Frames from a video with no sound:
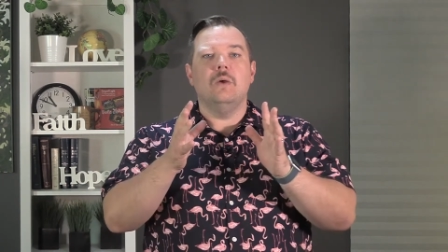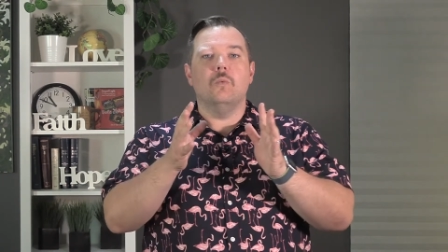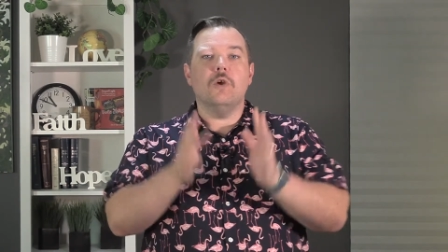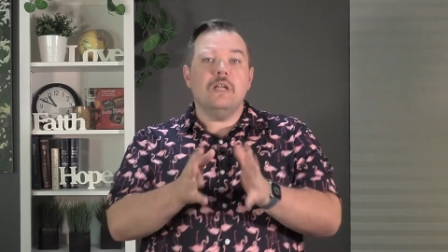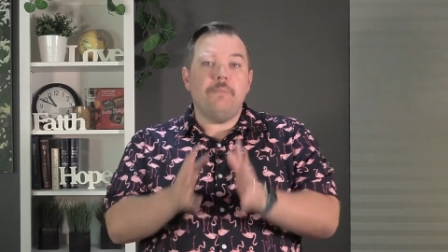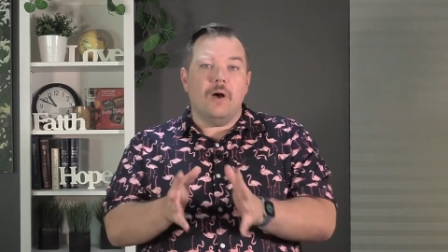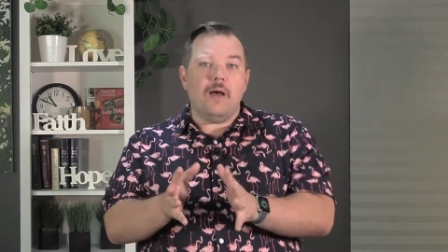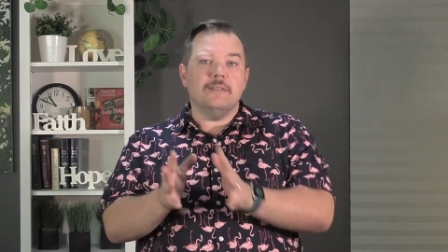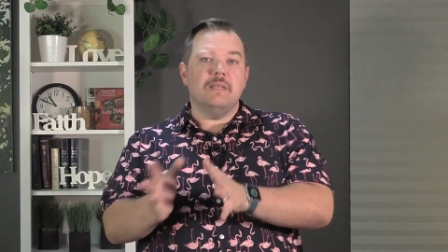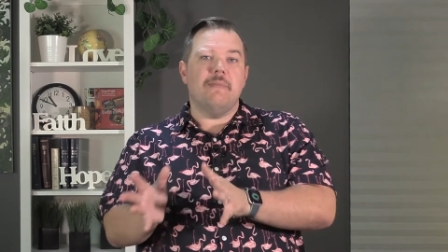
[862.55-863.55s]
We're going to
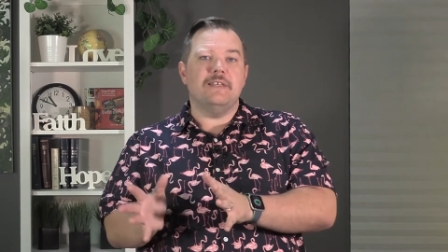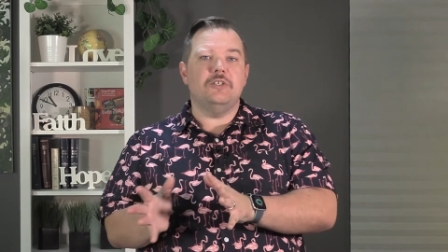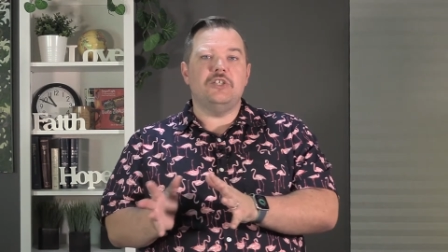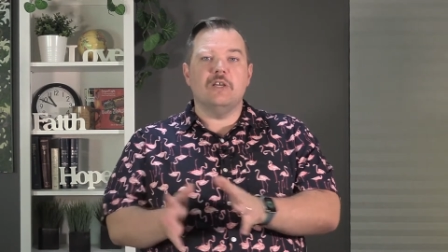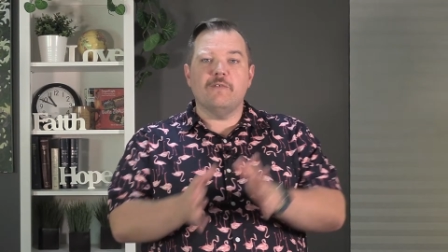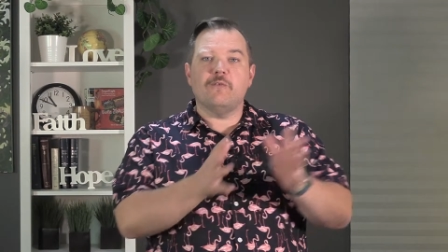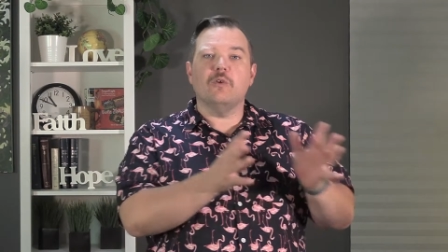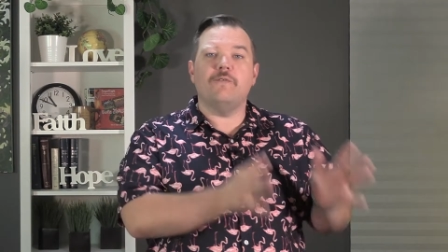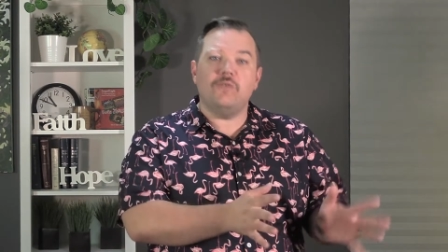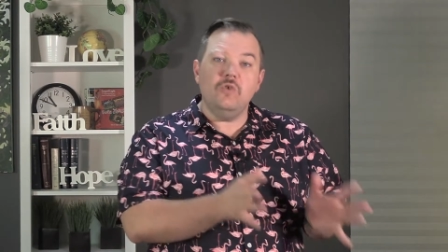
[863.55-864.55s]
pause the message here for
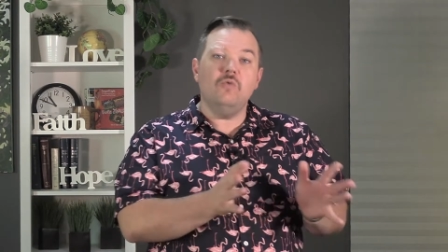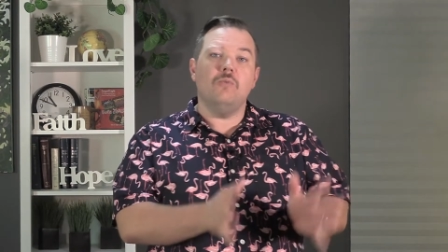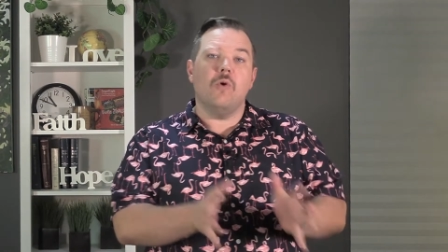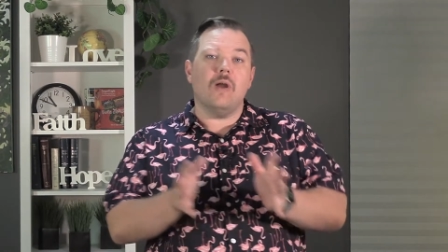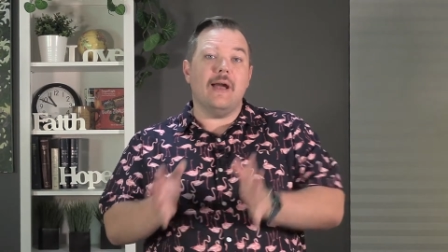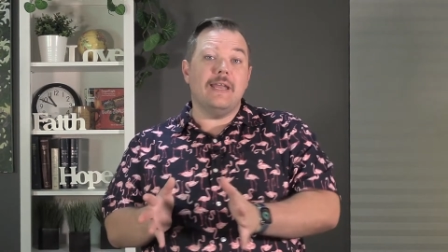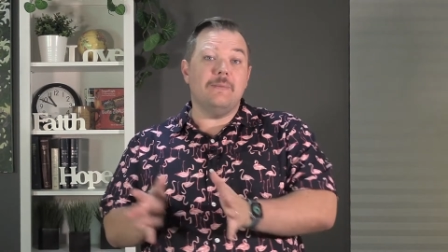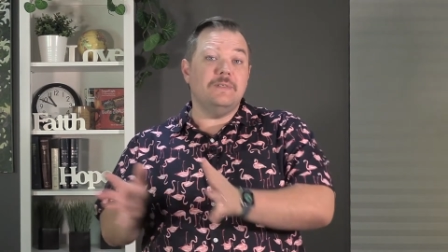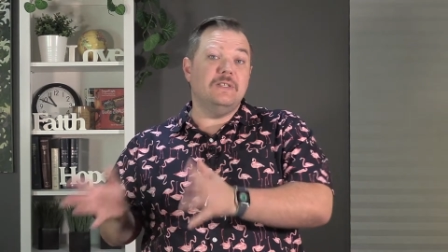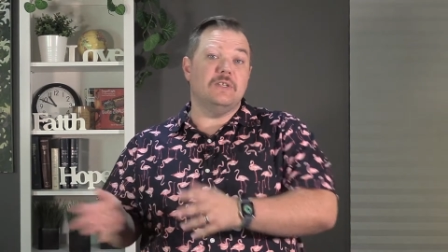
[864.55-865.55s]
a few more
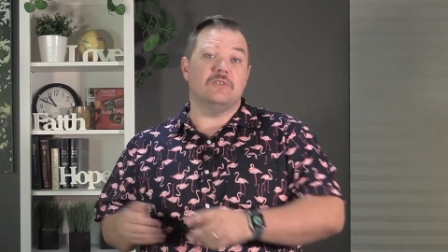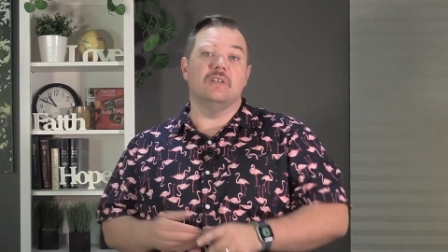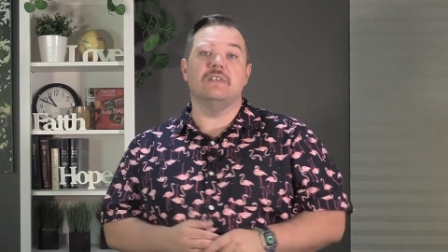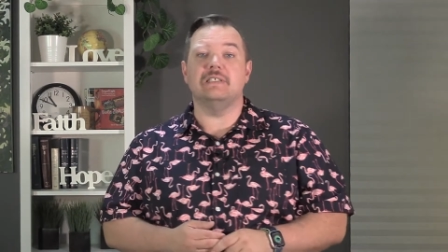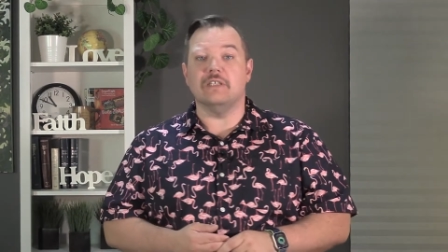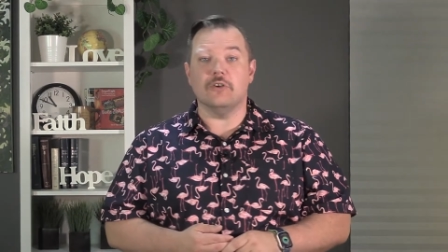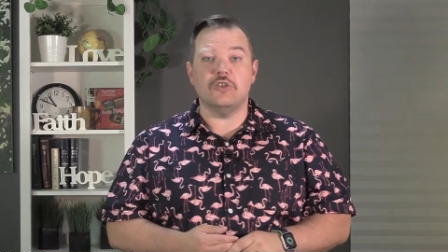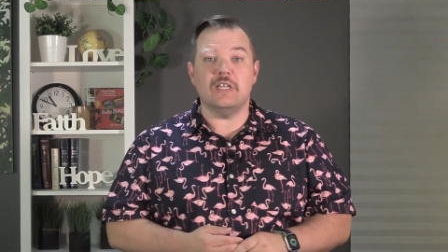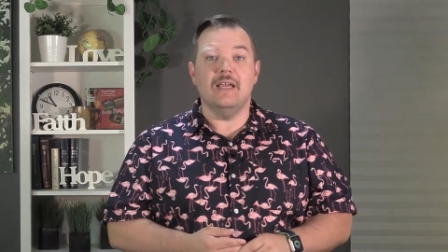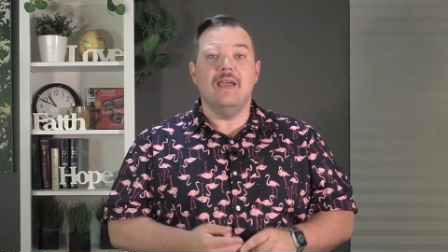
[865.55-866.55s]
items in the service
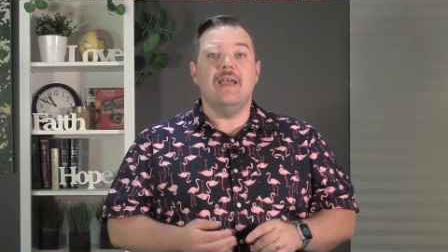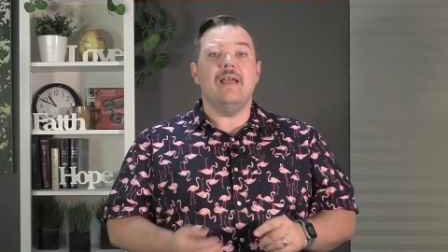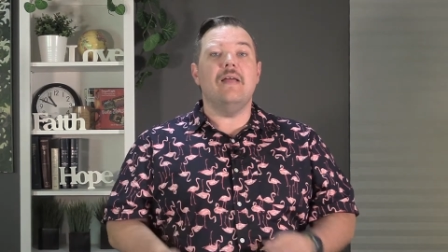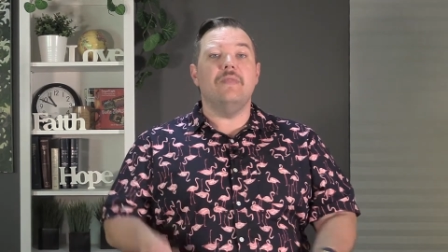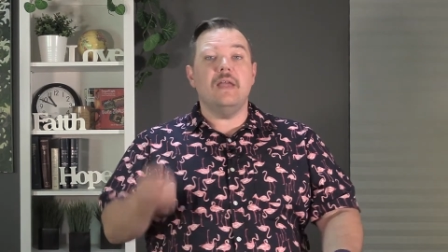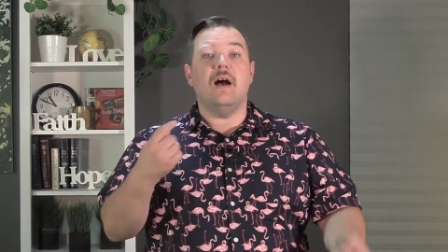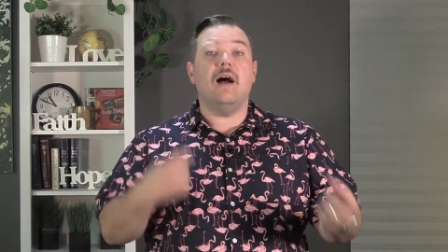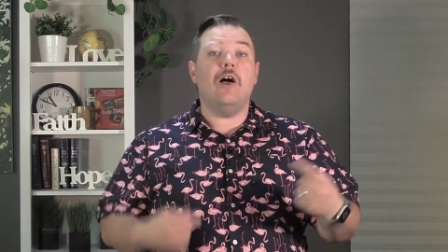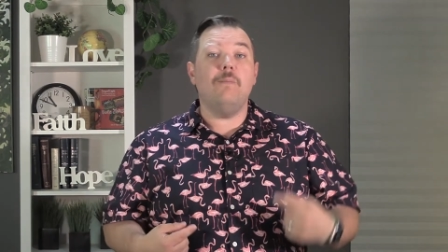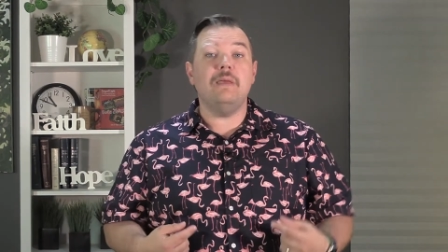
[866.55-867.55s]
liturgy, and then
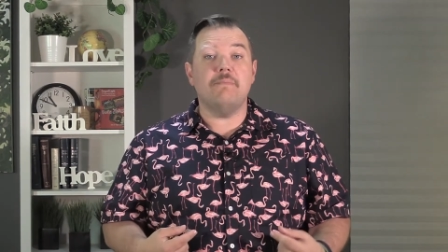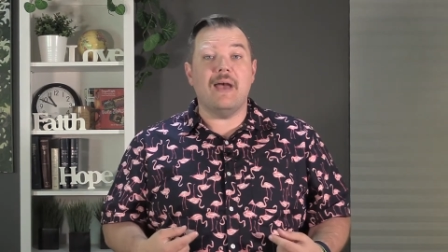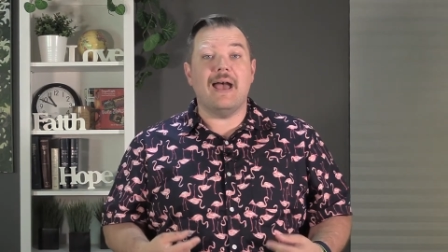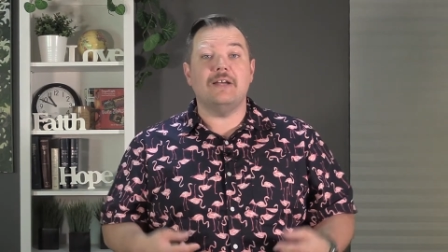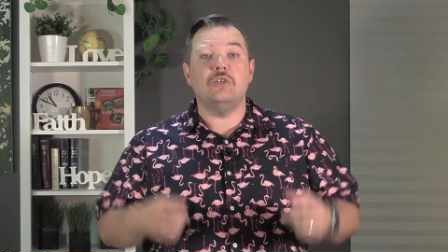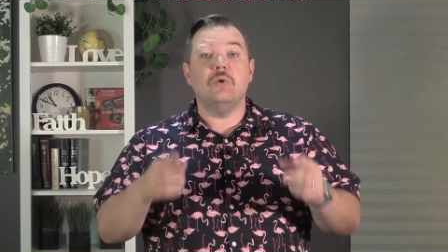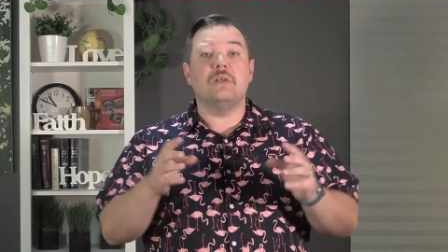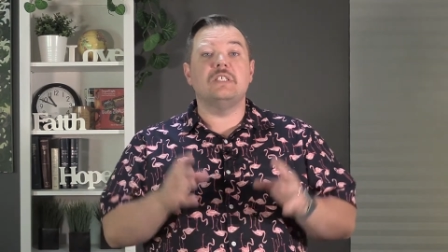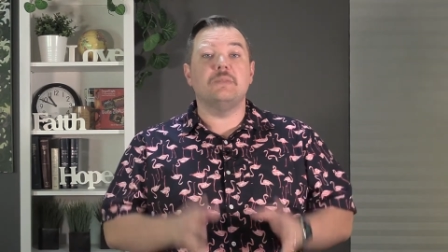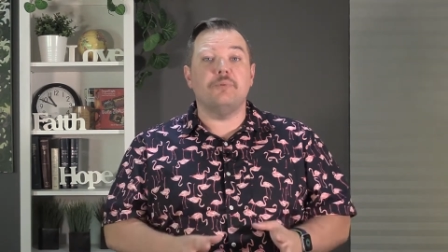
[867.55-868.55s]
I'll be back to
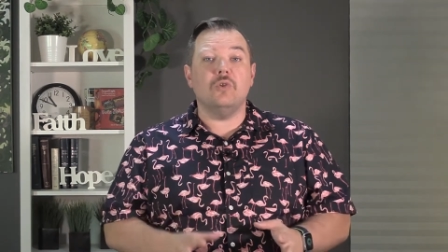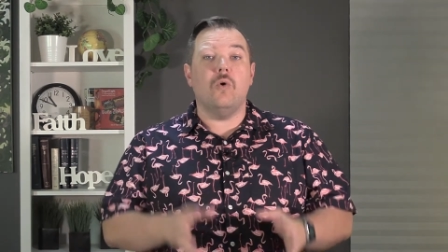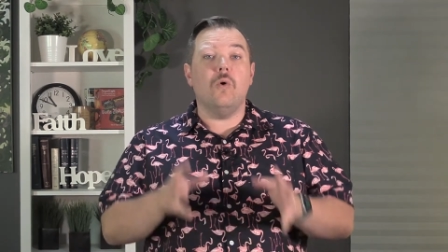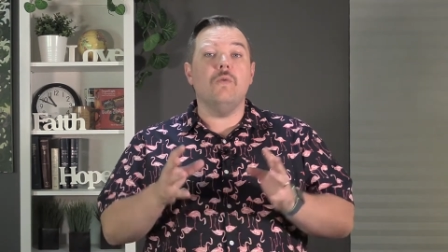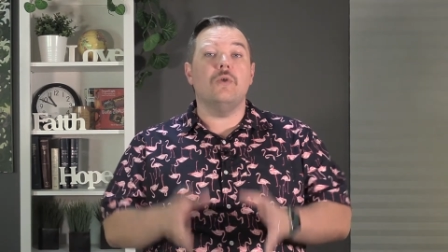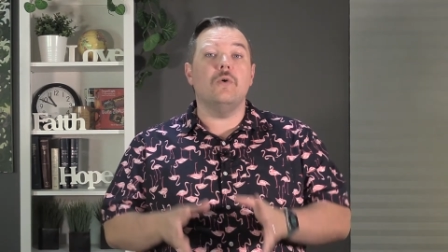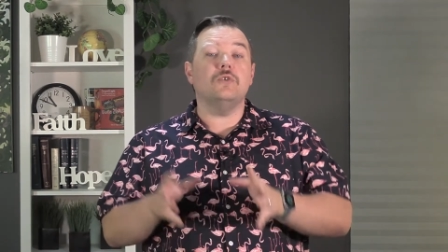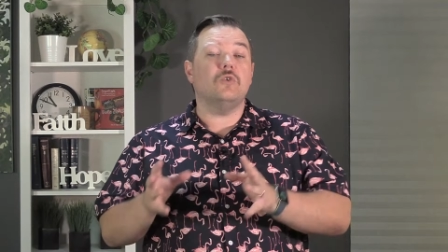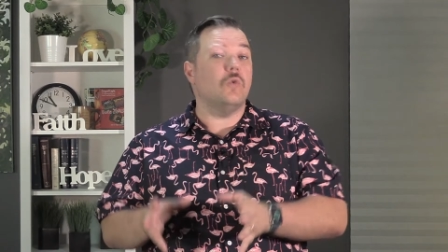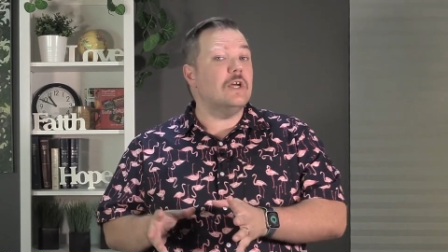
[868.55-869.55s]
explore
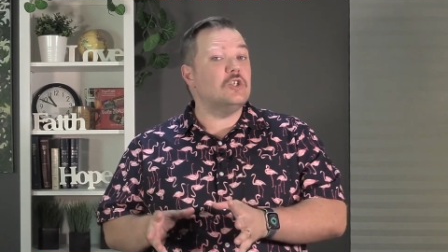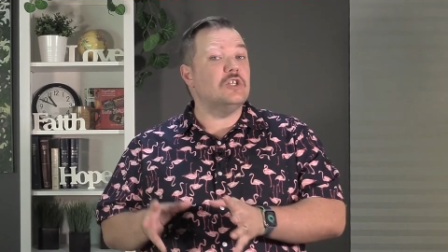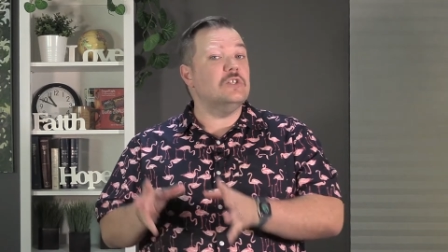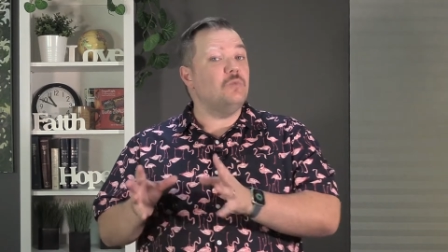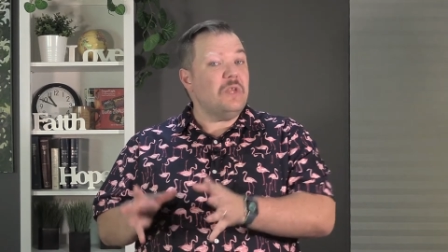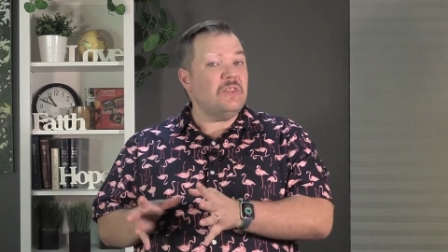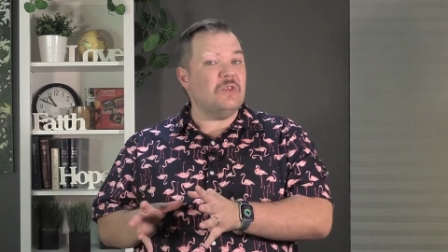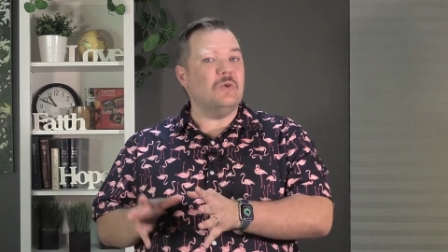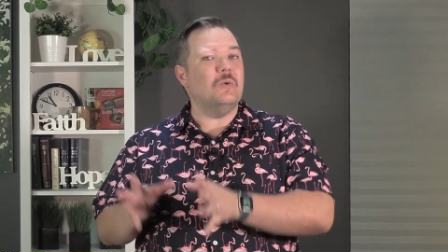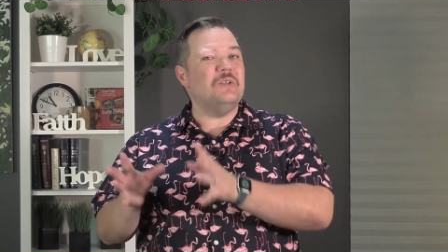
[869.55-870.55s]
those questions with
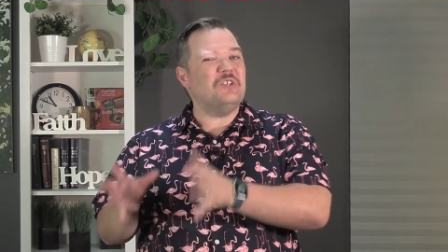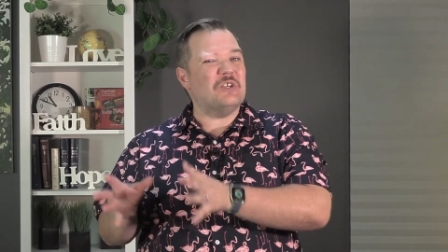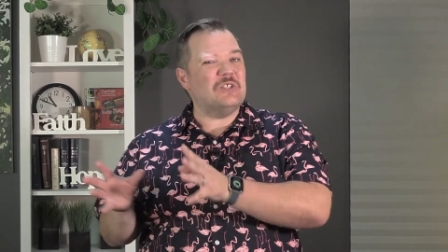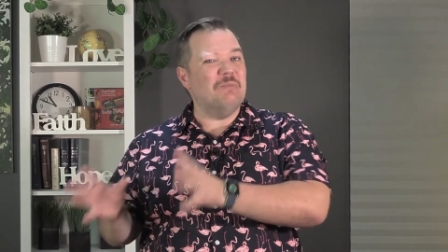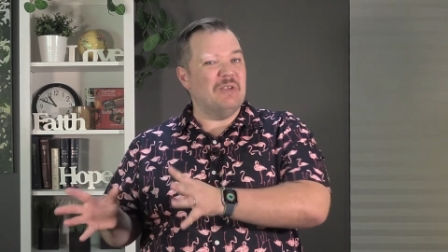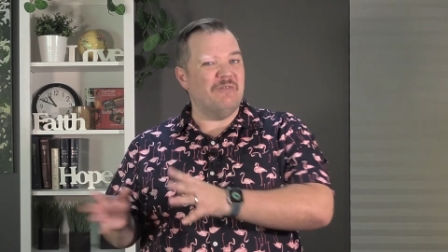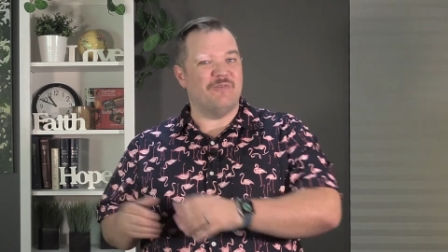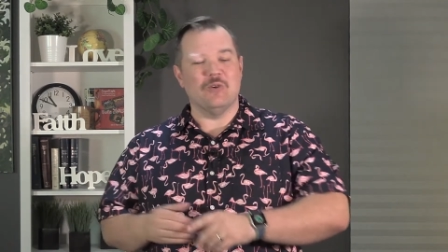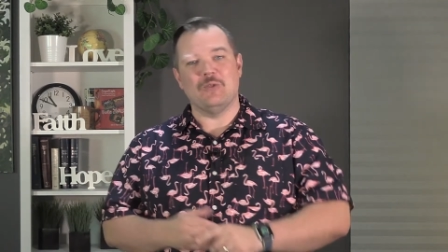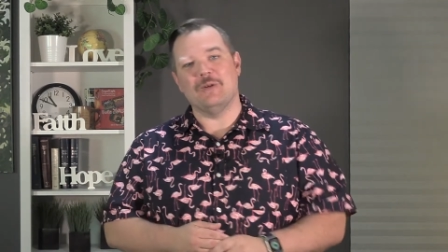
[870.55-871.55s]
you just a bit
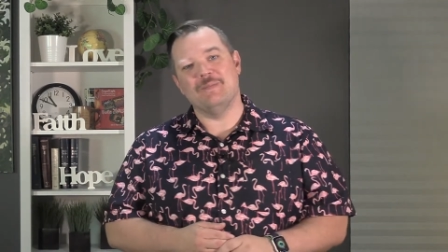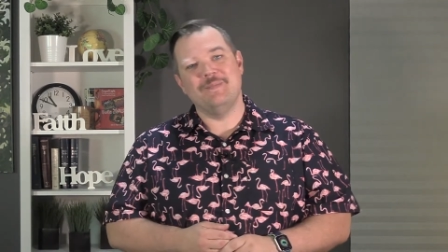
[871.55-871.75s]
further.